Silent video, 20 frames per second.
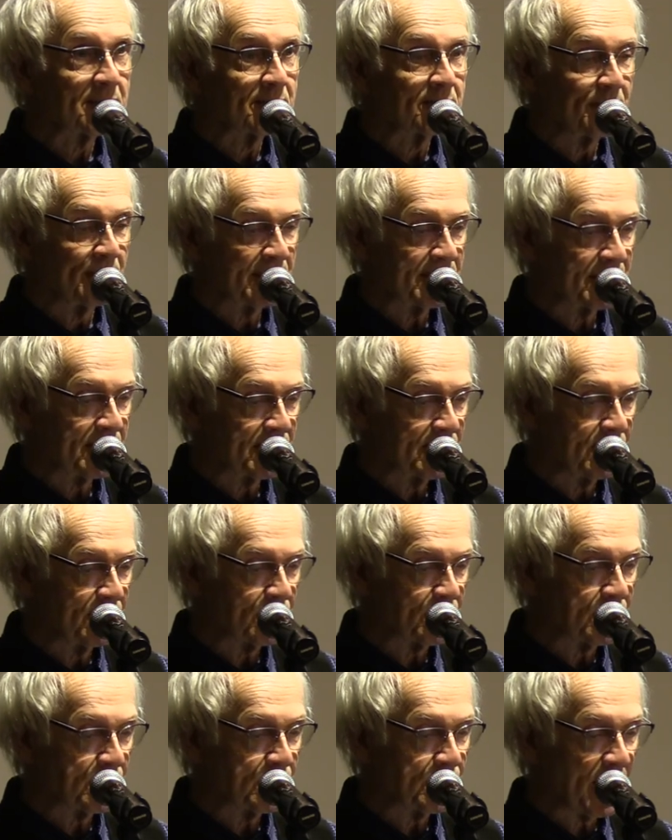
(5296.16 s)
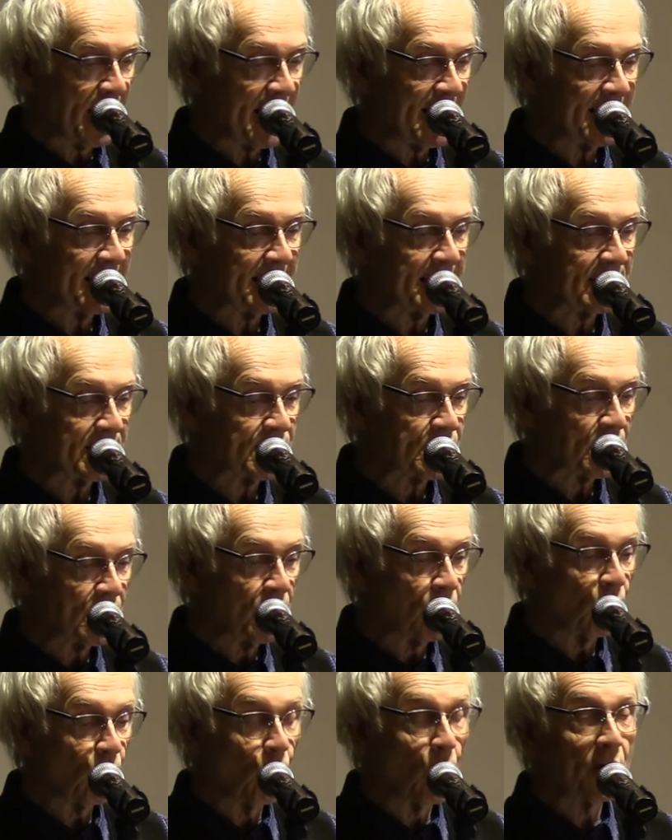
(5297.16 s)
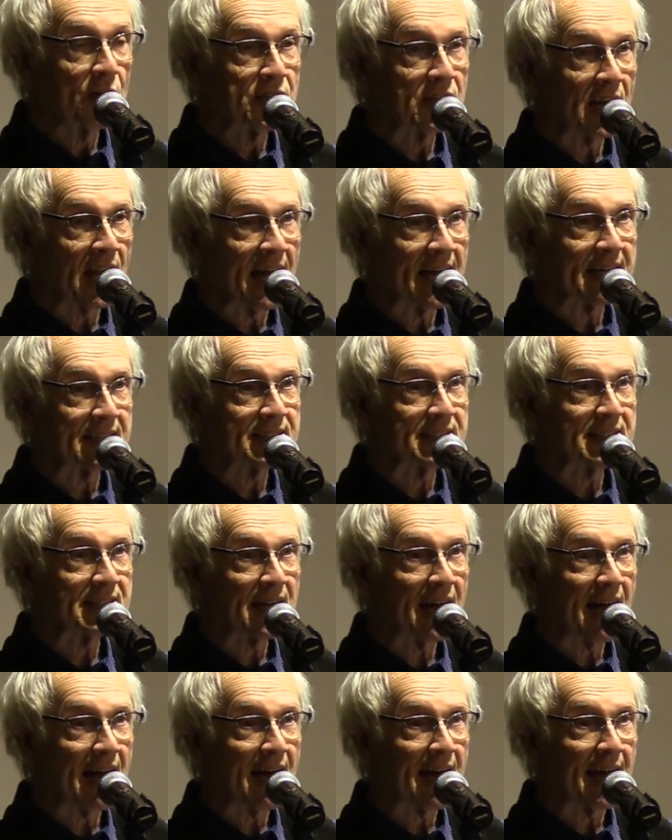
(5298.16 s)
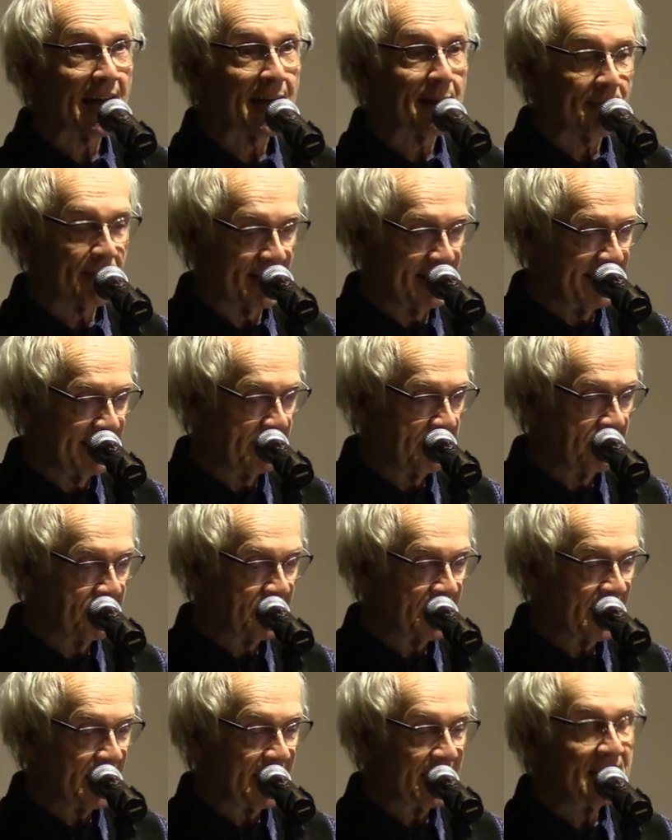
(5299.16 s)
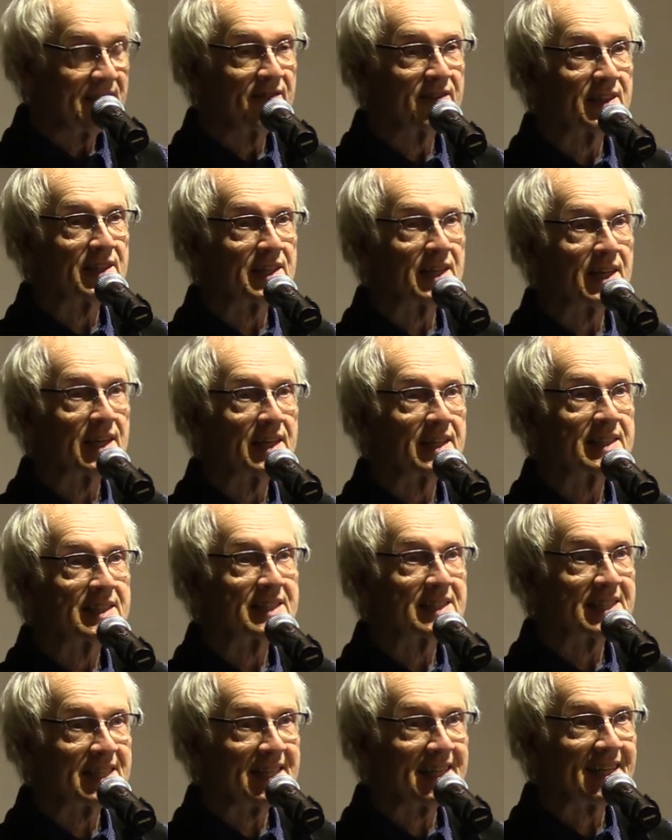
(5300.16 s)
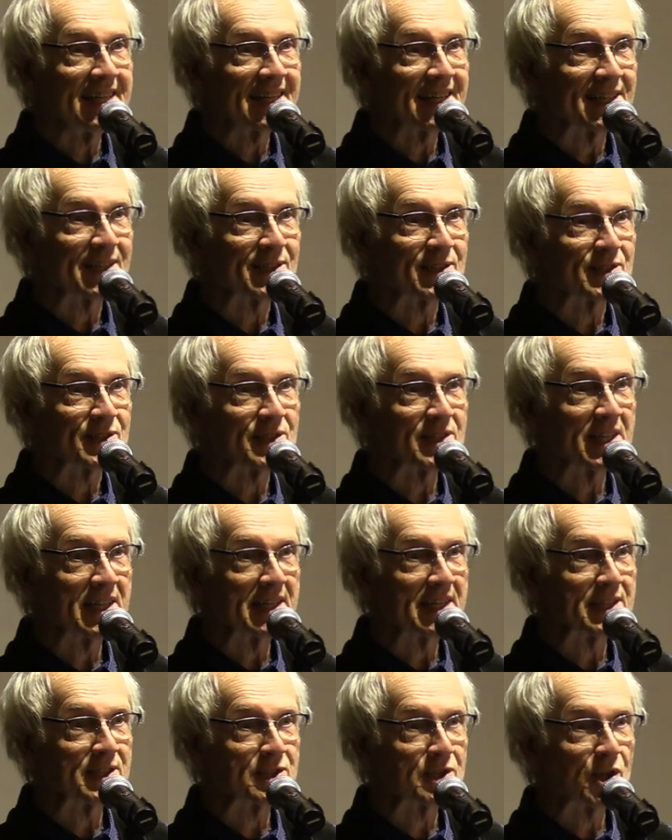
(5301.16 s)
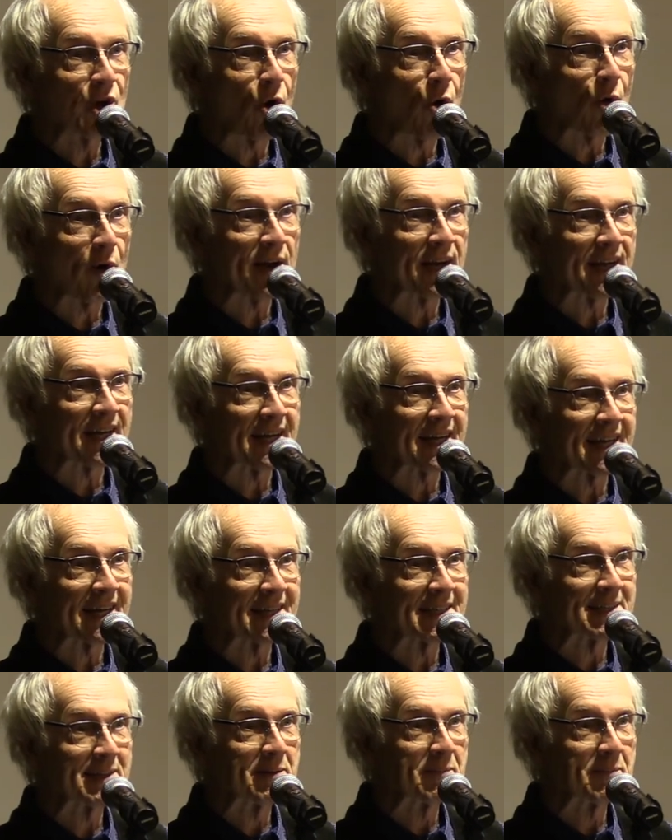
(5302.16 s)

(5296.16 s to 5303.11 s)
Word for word: but still shines one last time, even sings in its going.